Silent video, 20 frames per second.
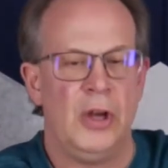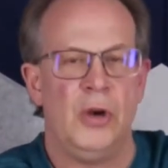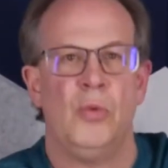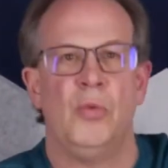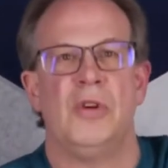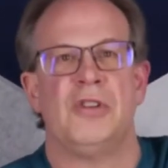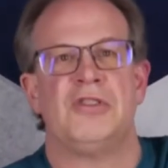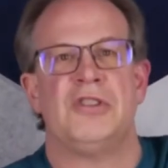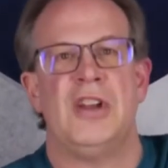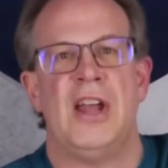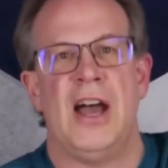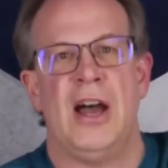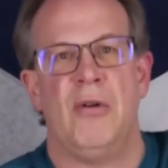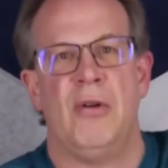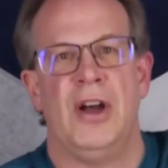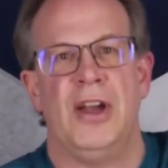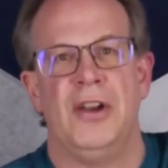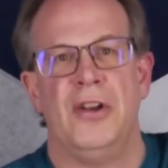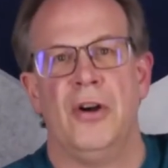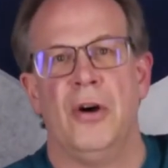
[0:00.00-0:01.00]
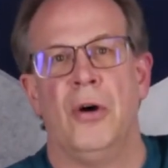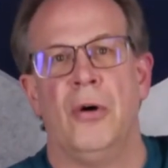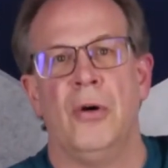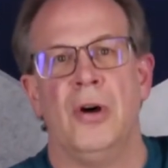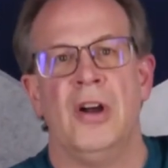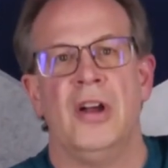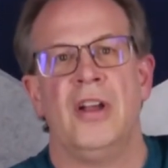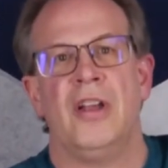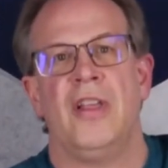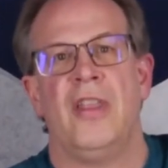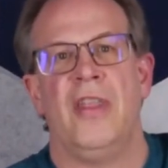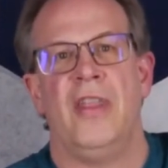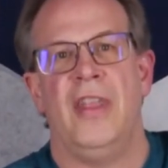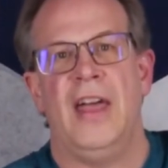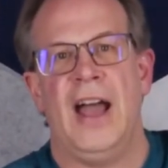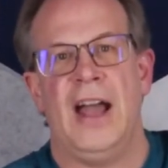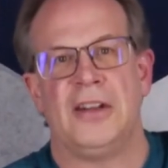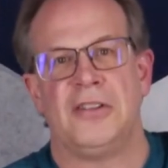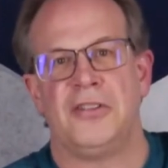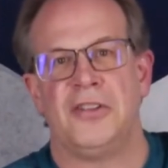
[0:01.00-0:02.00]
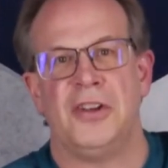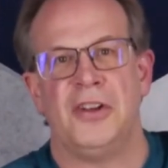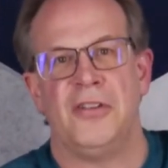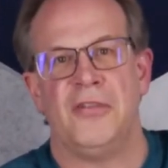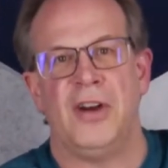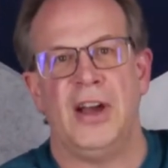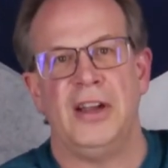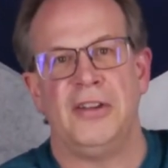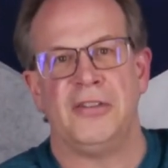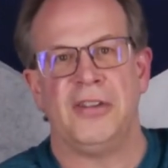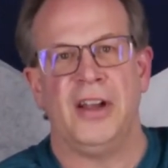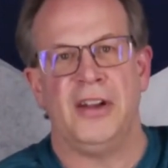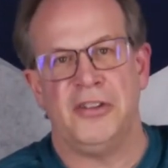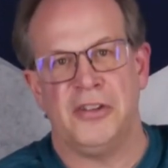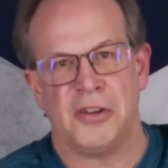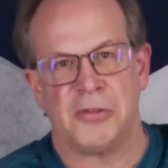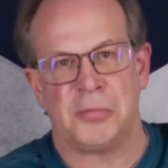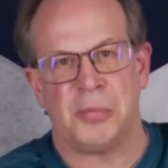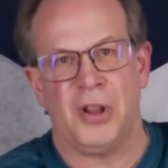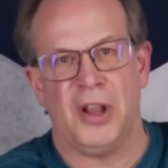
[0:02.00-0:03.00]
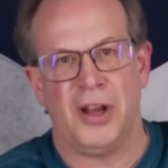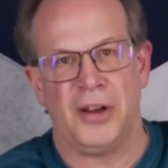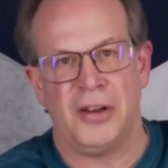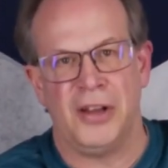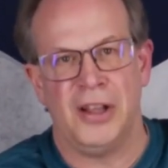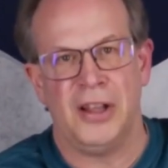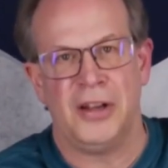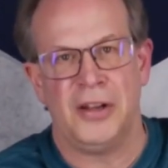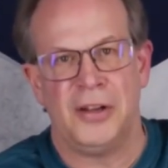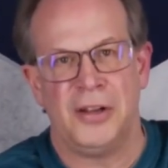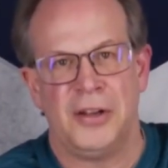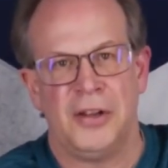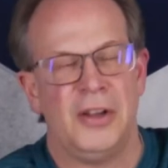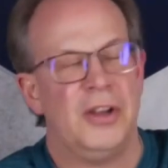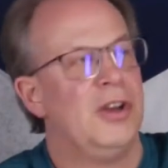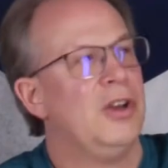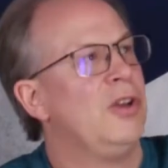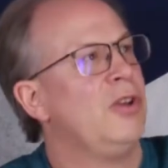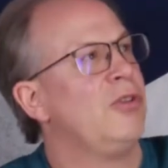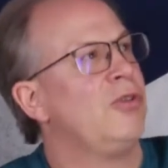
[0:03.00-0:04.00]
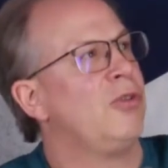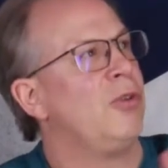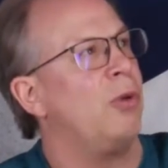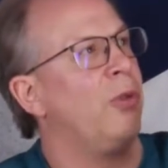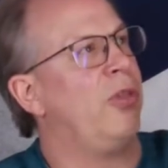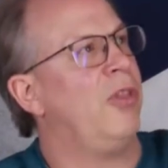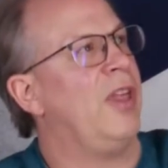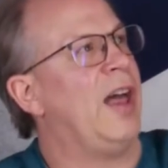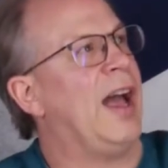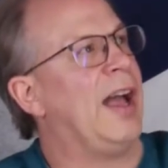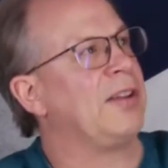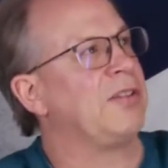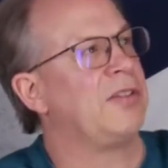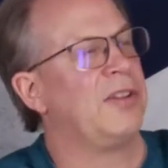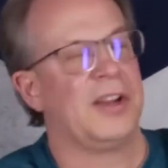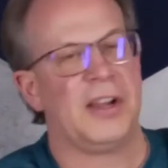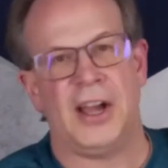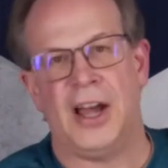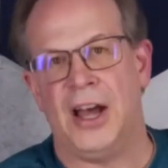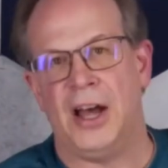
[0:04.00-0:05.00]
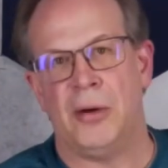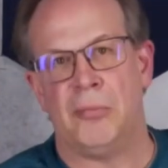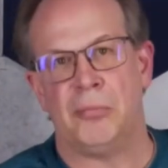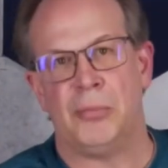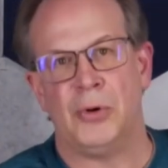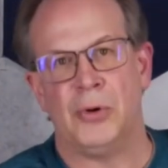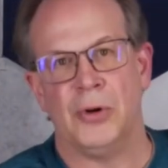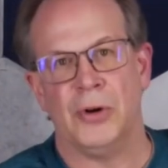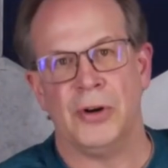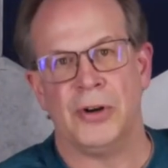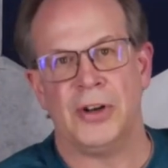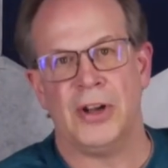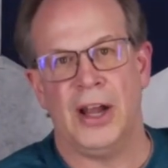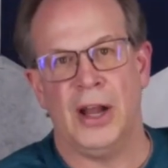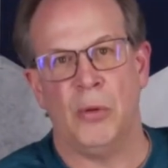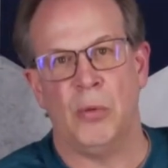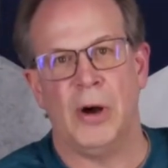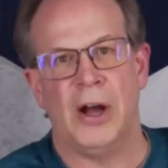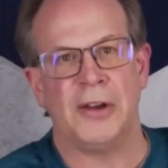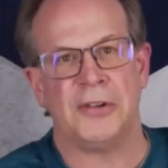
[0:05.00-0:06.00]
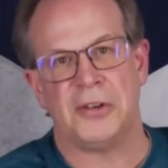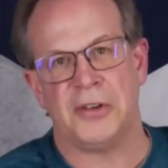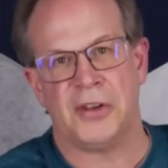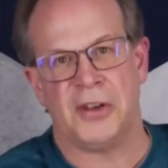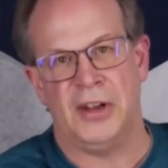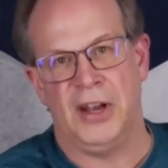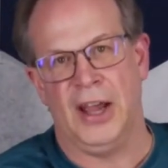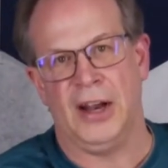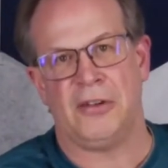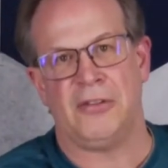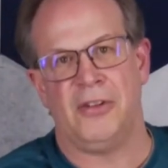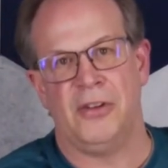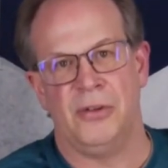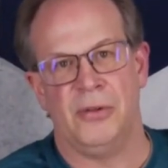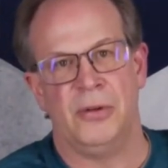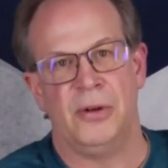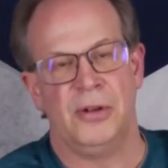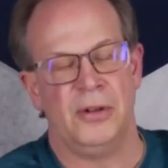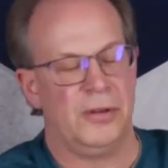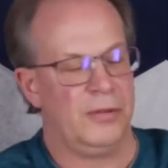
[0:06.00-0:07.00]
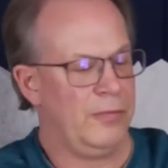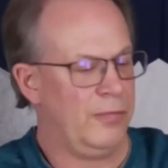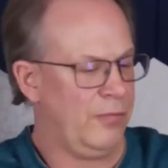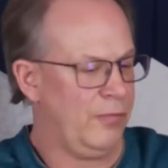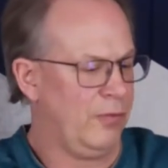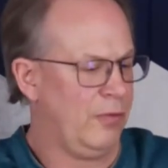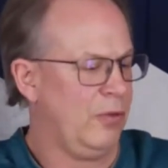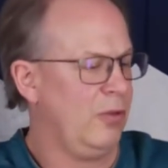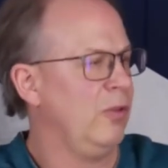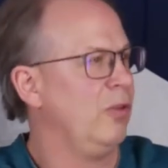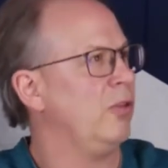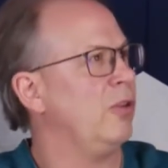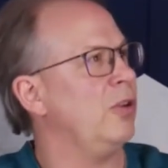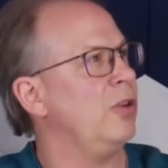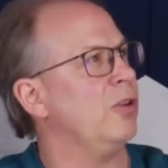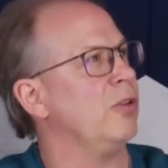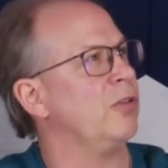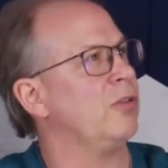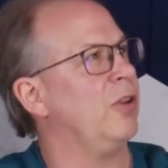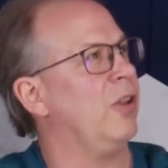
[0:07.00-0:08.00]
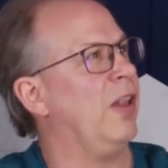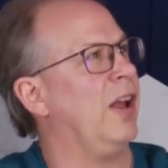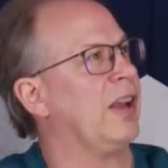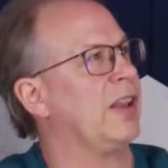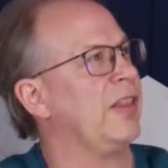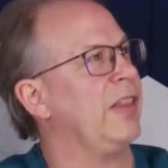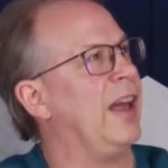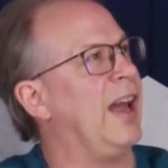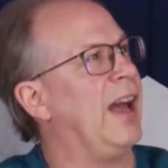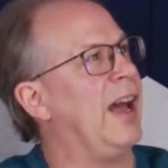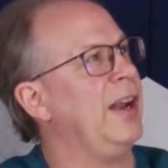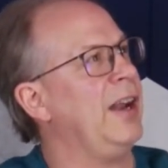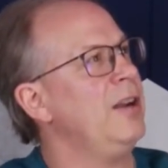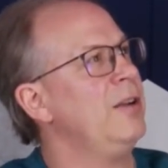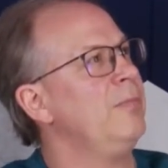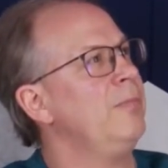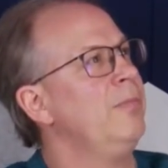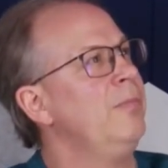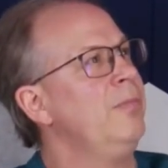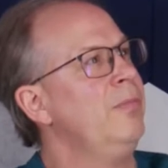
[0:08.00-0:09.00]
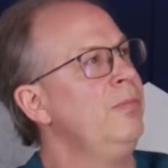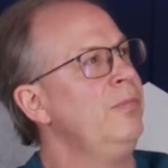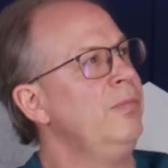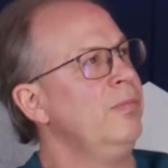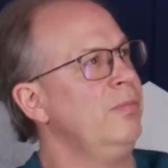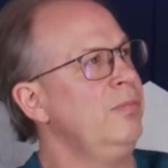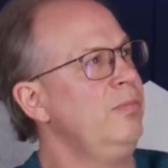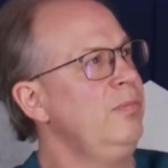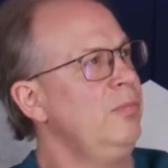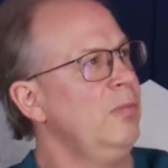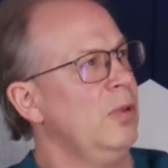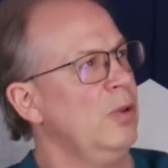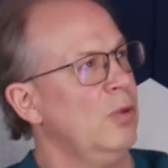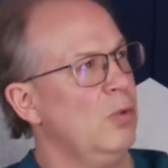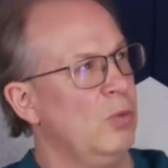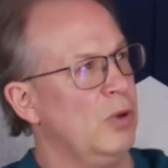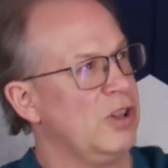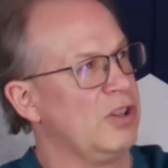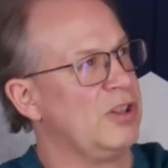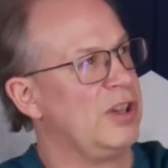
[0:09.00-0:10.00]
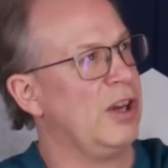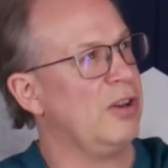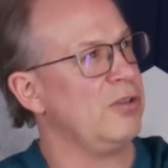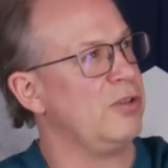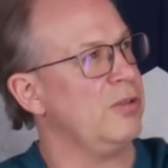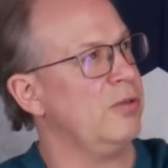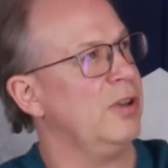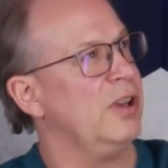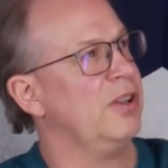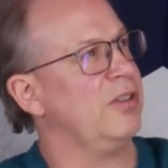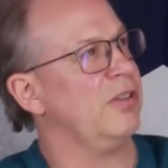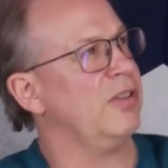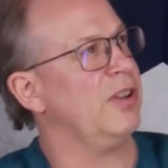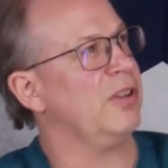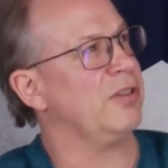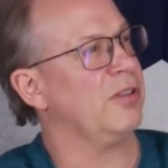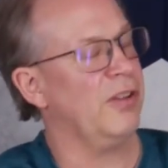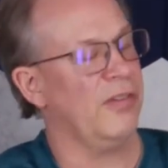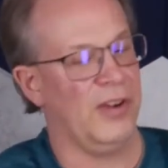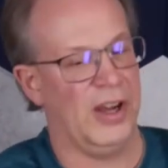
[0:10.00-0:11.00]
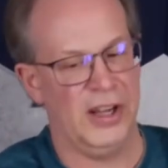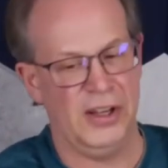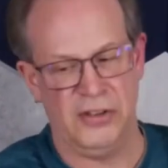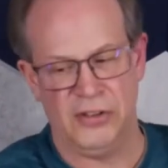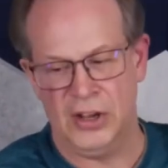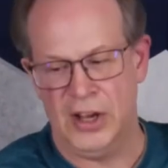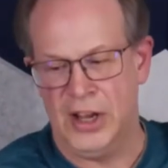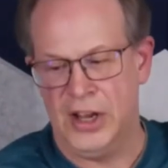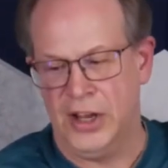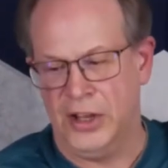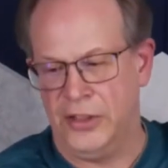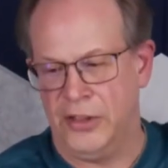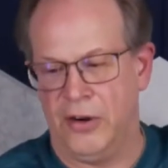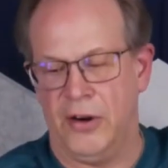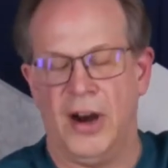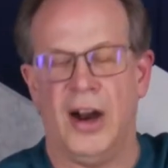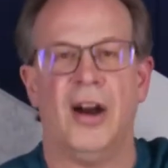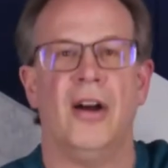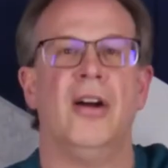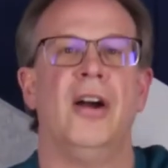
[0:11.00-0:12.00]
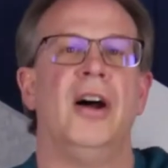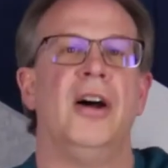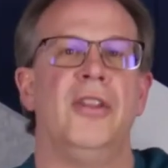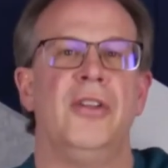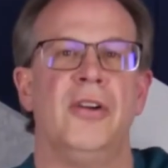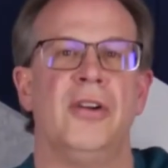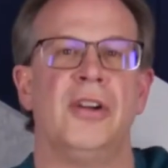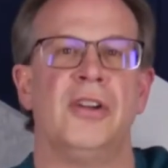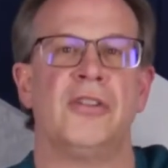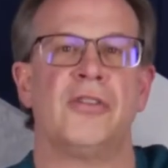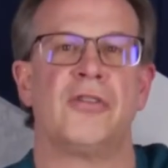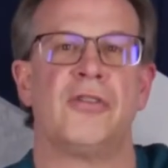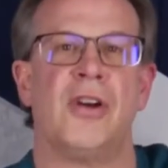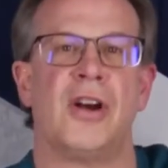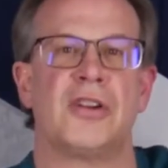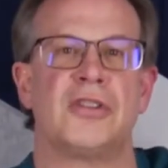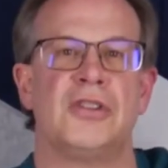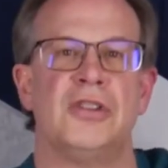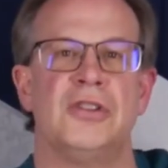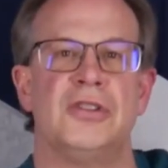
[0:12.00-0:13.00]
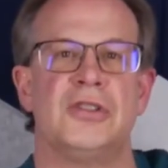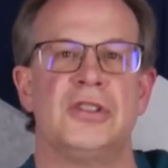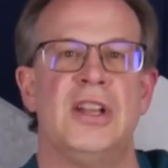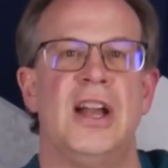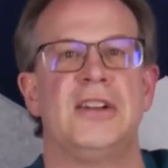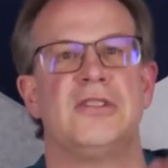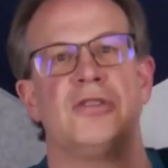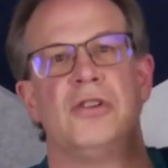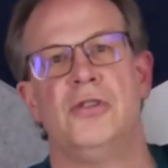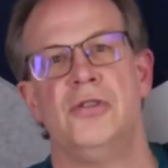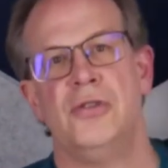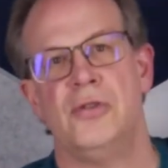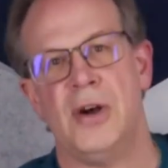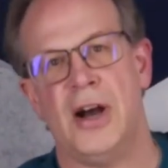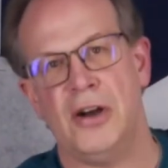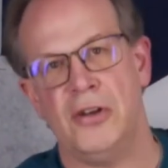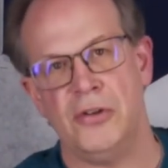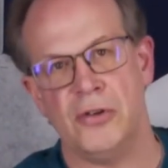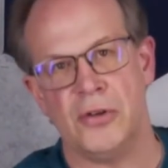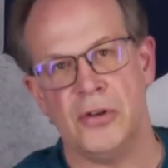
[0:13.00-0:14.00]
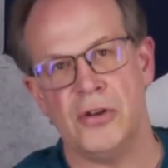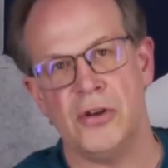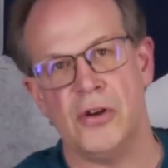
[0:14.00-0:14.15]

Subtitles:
which now I know that's the device I just plugged in. So that's the COM port I want to connect to. So you'll select that, which tells you it's this device. There are other instructions that show you how you can